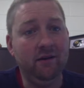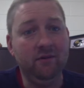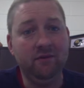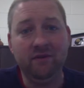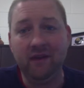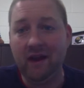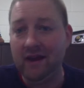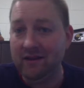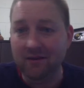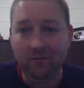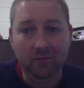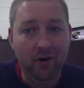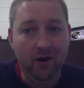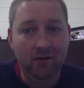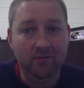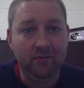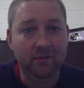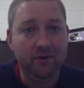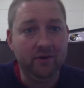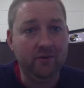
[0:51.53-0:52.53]
Stating the
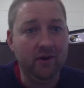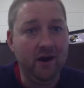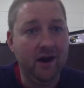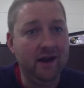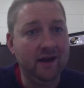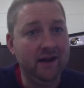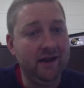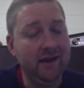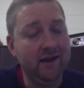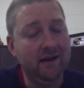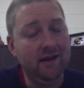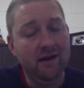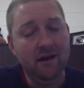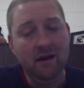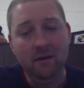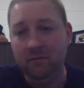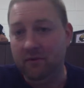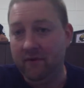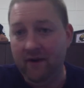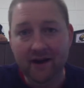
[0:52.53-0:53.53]
problem in writing,
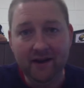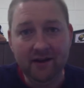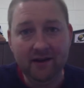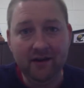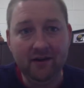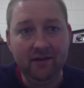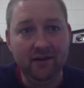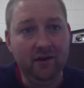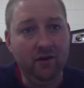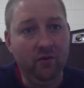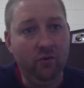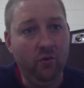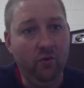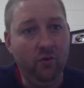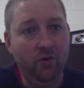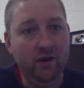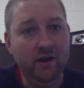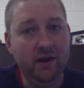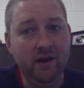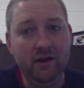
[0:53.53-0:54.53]
providing a clear
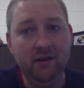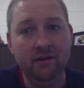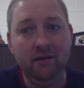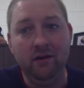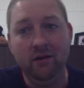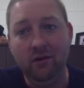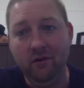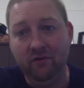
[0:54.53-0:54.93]
warning,